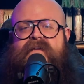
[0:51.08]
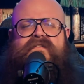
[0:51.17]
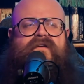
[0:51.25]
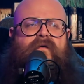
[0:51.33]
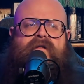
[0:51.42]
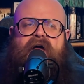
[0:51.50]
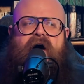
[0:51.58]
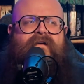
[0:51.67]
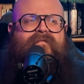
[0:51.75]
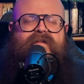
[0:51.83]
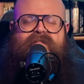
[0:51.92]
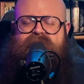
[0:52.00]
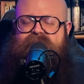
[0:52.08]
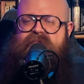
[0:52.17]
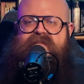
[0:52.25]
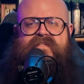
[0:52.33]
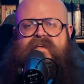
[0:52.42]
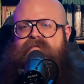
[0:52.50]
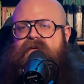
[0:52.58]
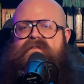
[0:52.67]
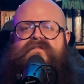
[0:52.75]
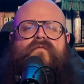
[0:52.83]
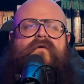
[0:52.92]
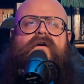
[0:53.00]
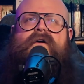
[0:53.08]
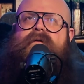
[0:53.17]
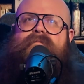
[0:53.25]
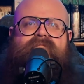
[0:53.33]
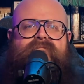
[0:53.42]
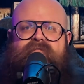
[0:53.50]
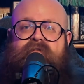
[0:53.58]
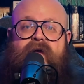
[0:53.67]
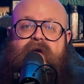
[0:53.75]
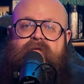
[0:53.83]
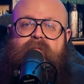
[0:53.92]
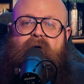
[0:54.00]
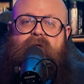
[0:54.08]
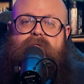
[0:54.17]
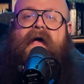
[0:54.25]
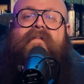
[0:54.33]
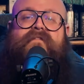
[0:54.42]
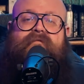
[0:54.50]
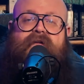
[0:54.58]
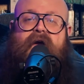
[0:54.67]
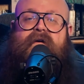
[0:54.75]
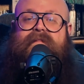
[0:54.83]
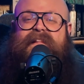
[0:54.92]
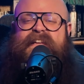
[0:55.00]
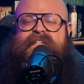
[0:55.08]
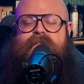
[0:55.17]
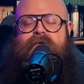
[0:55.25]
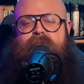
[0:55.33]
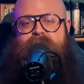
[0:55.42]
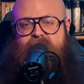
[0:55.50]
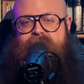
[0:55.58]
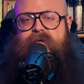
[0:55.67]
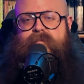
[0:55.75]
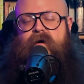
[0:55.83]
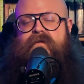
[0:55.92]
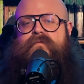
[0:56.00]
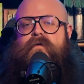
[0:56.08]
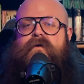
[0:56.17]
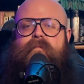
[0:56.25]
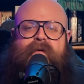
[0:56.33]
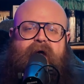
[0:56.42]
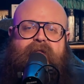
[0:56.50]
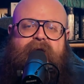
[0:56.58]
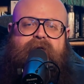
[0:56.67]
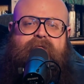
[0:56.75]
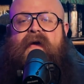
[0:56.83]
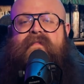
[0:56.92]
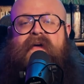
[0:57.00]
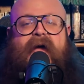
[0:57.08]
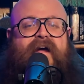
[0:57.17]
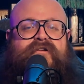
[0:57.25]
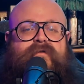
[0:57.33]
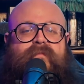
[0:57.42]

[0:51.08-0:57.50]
so a lot of its misgivings were forgivable. At the very least, the compelling parts were compelling, and the action